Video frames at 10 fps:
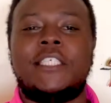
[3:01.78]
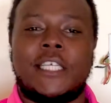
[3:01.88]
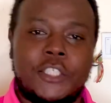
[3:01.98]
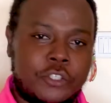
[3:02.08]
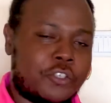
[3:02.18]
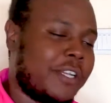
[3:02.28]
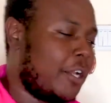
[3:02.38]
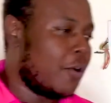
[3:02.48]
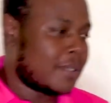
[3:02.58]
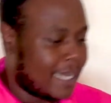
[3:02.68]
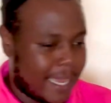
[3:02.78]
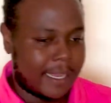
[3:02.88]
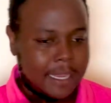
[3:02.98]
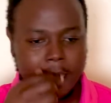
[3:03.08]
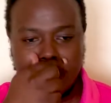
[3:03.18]
issue so he goes
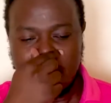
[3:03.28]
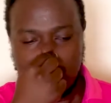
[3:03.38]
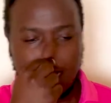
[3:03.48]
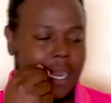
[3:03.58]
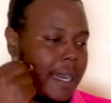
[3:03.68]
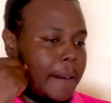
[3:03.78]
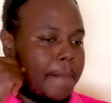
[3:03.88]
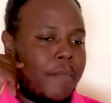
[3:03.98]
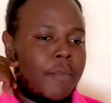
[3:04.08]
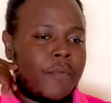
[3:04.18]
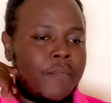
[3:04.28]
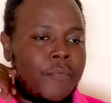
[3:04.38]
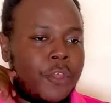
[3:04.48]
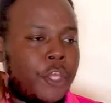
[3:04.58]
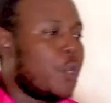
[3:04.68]
like um
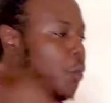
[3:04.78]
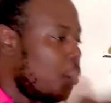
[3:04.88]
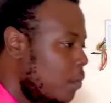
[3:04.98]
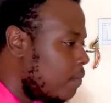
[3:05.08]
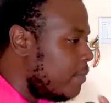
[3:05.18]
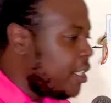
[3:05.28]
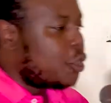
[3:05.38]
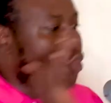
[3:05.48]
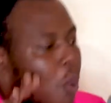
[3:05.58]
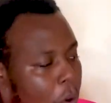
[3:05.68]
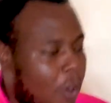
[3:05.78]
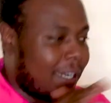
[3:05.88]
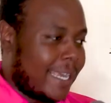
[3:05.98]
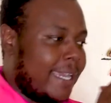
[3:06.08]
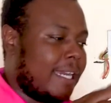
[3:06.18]
you need to go
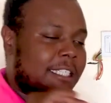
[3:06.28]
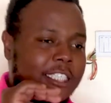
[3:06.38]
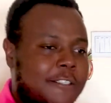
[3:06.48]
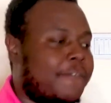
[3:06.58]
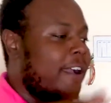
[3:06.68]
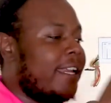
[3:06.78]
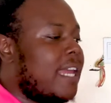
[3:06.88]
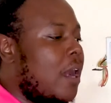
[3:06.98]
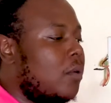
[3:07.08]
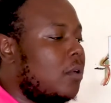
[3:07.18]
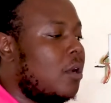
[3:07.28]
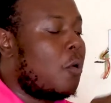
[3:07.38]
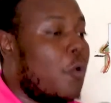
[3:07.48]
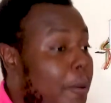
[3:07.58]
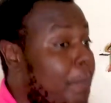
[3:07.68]
online and just find out
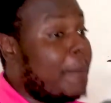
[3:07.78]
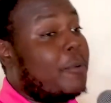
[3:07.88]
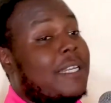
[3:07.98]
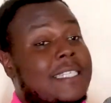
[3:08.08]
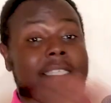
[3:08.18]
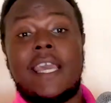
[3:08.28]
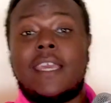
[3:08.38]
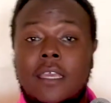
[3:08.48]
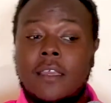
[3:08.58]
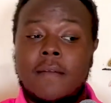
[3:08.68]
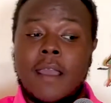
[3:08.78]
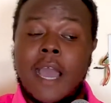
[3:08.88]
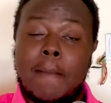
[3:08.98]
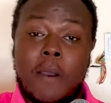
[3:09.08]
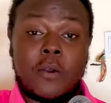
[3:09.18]
what people are saying
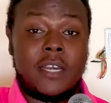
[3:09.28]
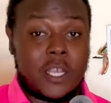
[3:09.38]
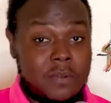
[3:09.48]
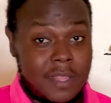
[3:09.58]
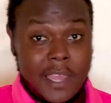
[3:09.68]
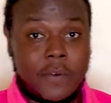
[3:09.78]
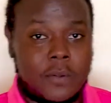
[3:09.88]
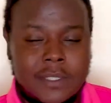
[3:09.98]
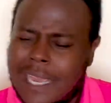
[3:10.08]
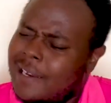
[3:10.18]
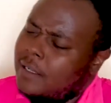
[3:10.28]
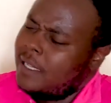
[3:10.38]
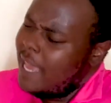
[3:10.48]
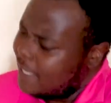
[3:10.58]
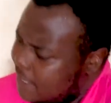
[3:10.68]
about niggas with iPhones. And
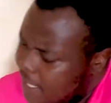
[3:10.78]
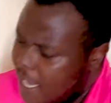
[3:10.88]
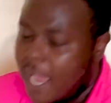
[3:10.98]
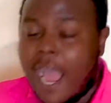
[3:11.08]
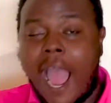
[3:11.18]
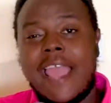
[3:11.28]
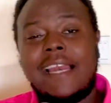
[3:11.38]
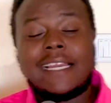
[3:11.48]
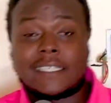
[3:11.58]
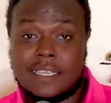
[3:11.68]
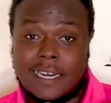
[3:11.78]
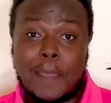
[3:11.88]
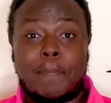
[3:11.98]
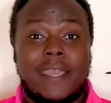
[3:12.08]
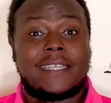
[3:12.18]
yes, I listen, I
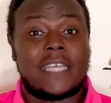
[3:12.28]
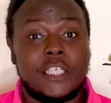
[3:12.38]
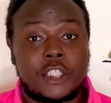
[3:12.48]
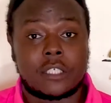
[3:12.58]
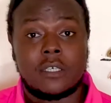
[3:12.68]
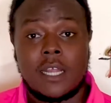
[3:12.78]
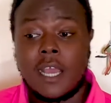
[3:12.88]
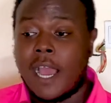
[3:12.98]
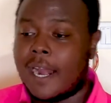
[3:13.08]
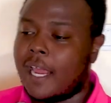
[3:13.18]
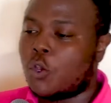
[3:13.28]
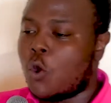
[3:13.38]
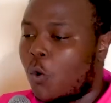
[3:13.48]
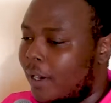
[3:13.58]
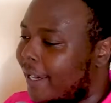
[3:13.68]
pay attention, and I
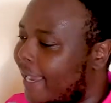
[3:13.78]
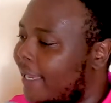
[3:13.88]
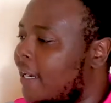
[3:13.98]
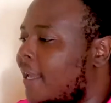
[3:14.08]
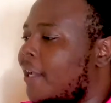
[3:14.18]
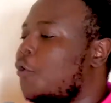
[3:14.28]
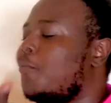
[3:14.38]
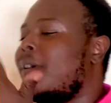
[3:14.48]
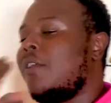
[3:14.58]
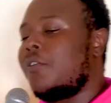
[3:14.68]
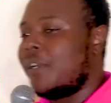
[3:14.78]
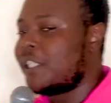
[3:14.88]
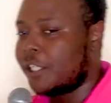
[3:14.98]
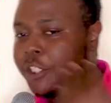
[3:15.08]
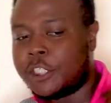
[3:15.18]
go online and I do my little
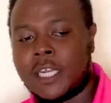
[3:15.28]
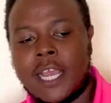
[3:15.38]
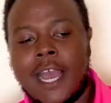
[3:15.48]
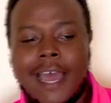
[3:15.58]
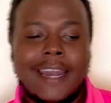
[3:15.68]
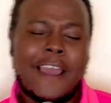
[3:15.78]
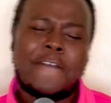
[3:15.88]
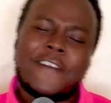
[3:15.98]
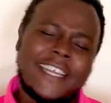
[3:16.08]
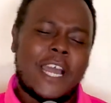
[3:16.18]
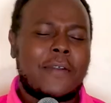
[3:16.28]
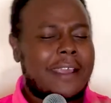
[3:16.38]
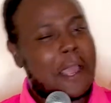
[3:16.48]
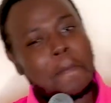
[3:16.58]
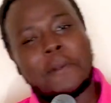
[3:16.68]
research and I find out a
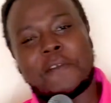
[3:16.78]
couple of